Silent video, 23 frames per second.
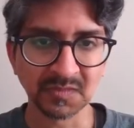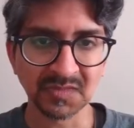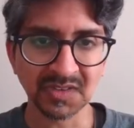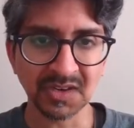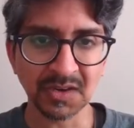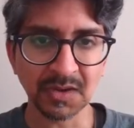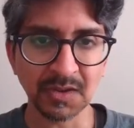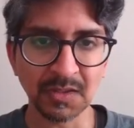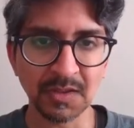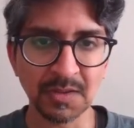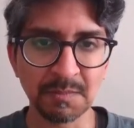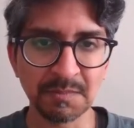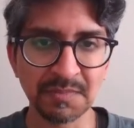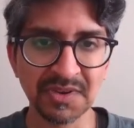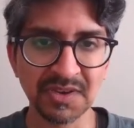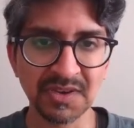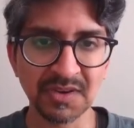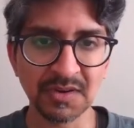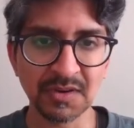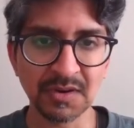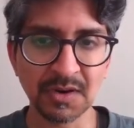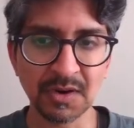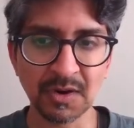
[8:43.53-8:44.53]

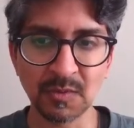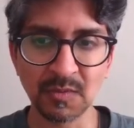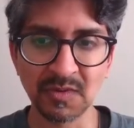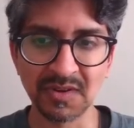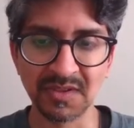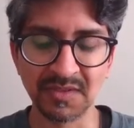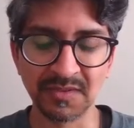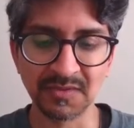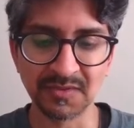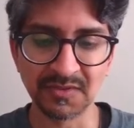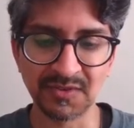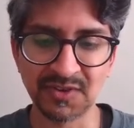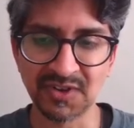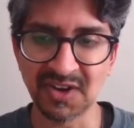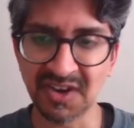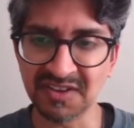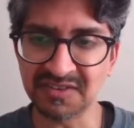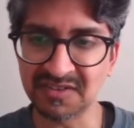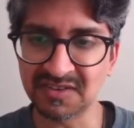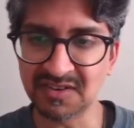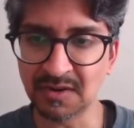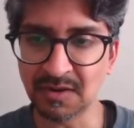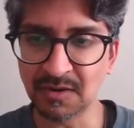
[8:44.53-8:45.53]
Olympian Owens.
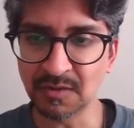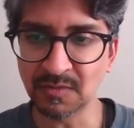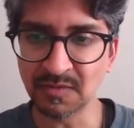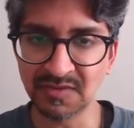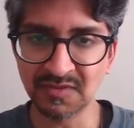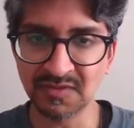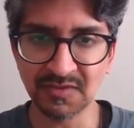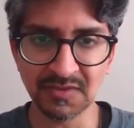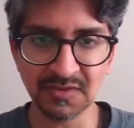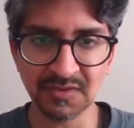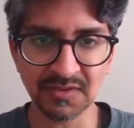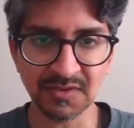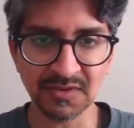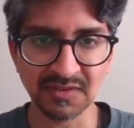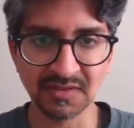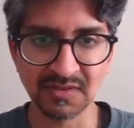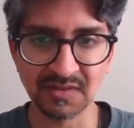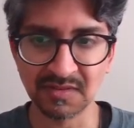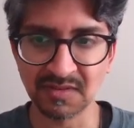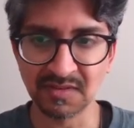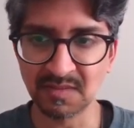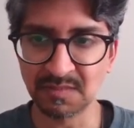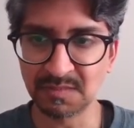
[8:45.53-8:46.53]
Jesse Owens is
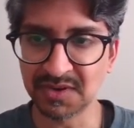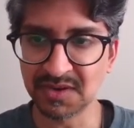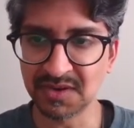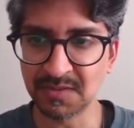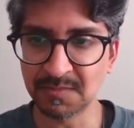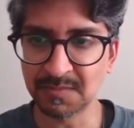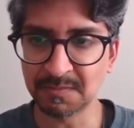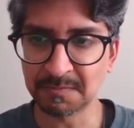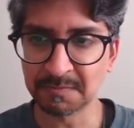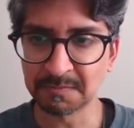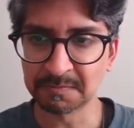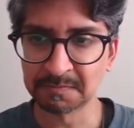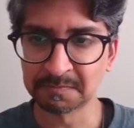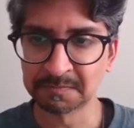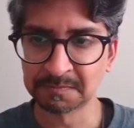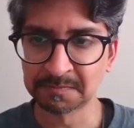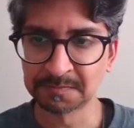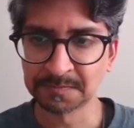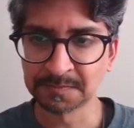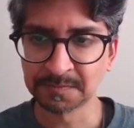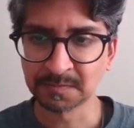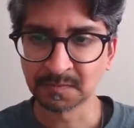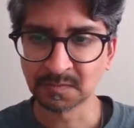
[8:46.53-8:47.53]
an Olympian.
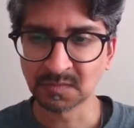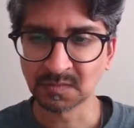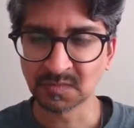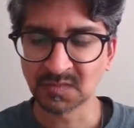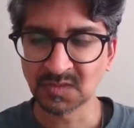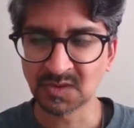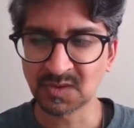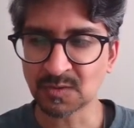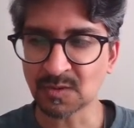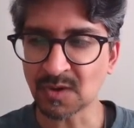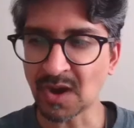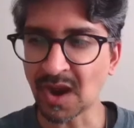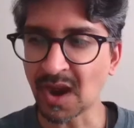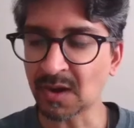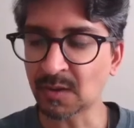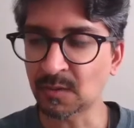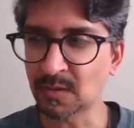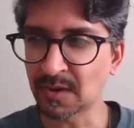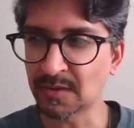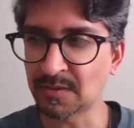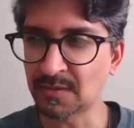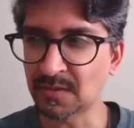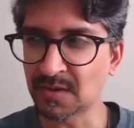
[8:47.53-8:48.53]
Track
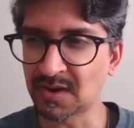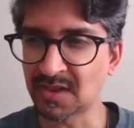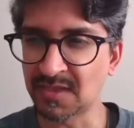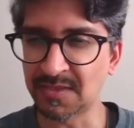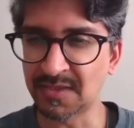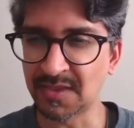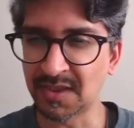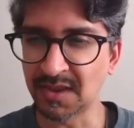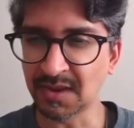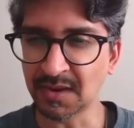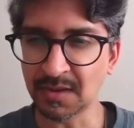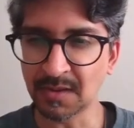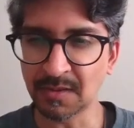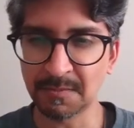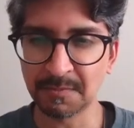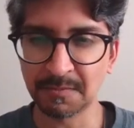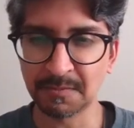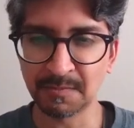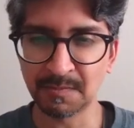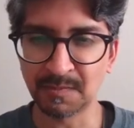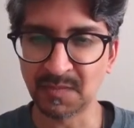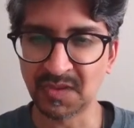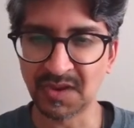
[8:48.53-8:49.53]
runner, I think.
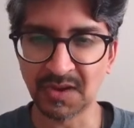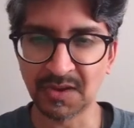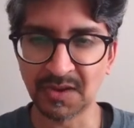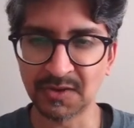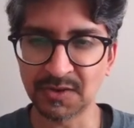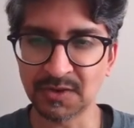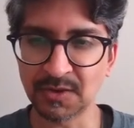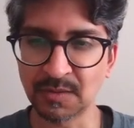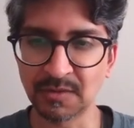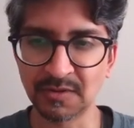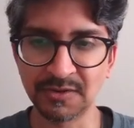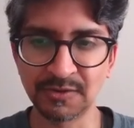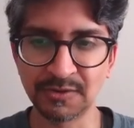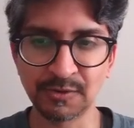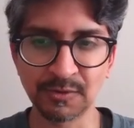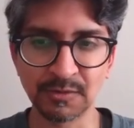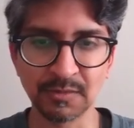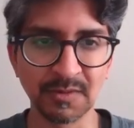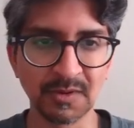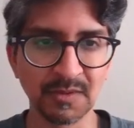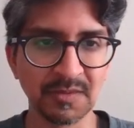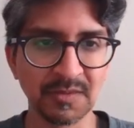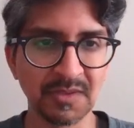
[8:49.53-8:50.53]
Not totally sure
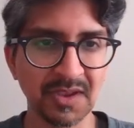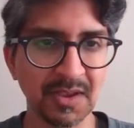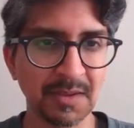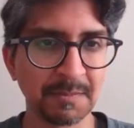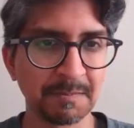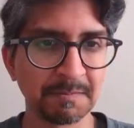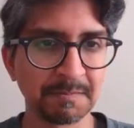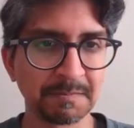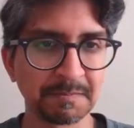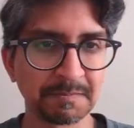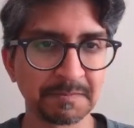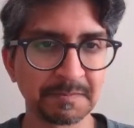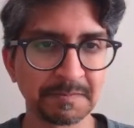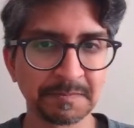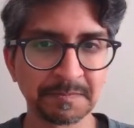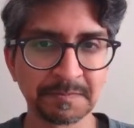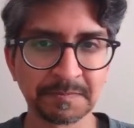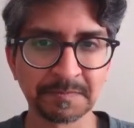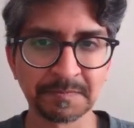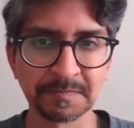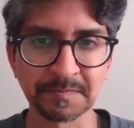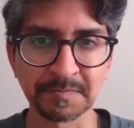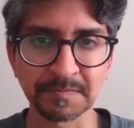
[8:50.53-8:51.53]
about that.
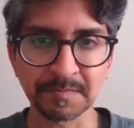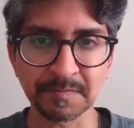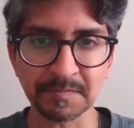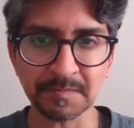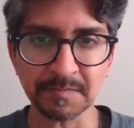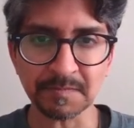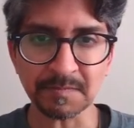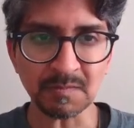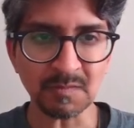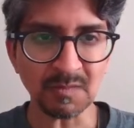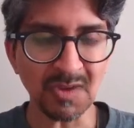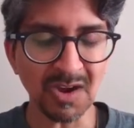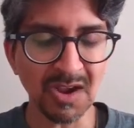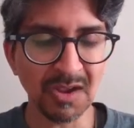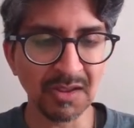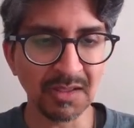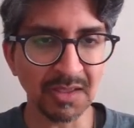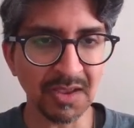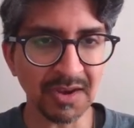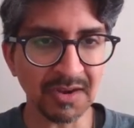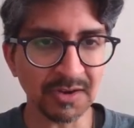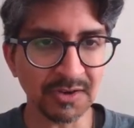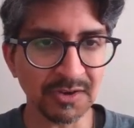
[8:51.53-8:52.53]

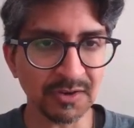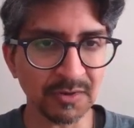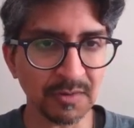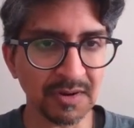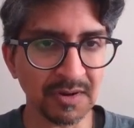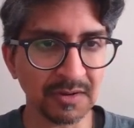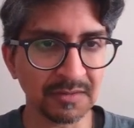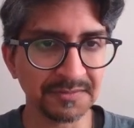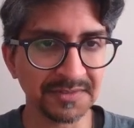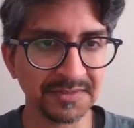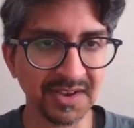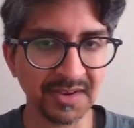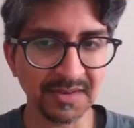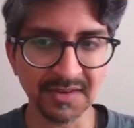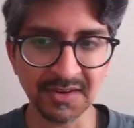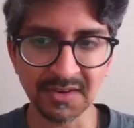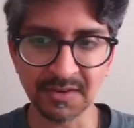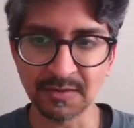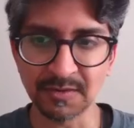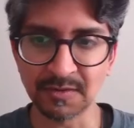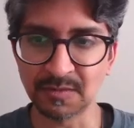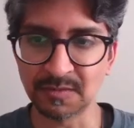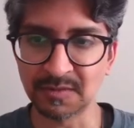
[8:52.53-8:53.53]
Like a 12 down. I
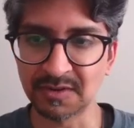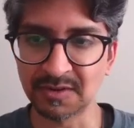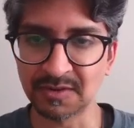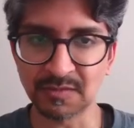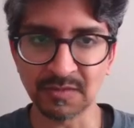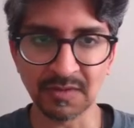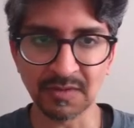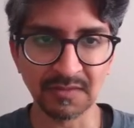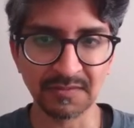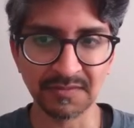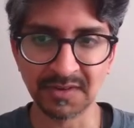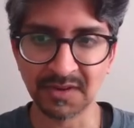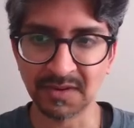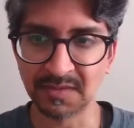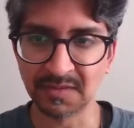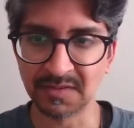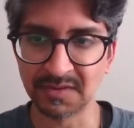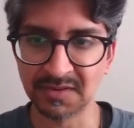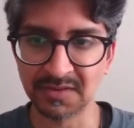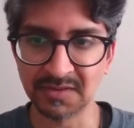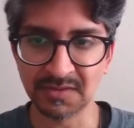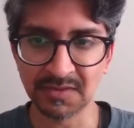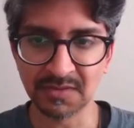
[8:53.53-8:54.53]
don't know what a 12 down
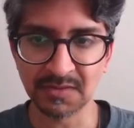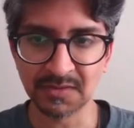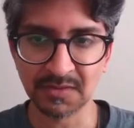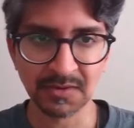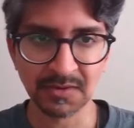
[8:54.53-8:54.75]
is.